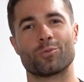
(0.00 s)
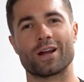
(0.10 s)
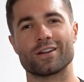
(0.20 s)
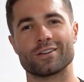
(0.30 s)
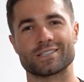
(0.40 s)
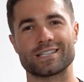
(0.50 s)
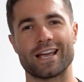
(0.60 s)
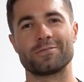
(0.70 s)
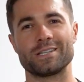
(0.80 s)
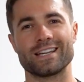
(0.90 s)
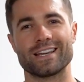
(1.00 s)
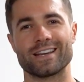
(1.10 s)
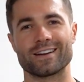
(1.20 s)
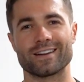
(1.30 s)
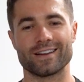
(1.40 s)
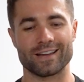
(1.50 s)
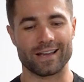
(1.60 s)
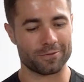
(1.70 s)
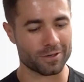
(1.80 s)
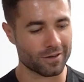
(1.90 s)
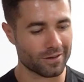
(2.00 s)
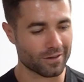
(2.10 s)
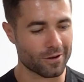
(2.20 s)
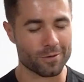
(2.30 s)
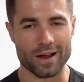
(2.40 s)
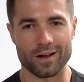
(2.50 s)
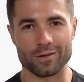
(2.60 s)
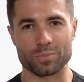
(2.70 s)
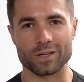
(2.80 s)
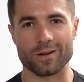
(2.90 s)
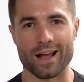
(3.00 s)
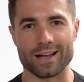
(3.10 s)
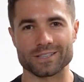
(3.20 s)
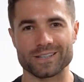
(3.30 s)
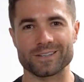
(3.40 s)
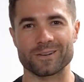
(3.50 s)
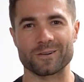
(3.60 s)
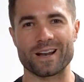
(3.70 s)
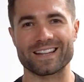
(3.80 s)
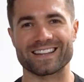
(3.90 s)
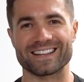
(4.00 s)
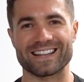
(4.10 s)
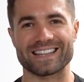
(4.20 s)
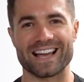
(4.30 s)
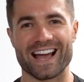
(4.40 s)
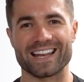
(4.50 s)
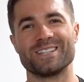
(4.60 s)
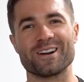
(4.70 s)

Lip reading: Wear your safety gear if you're gonna go out and be crashing or anything like that.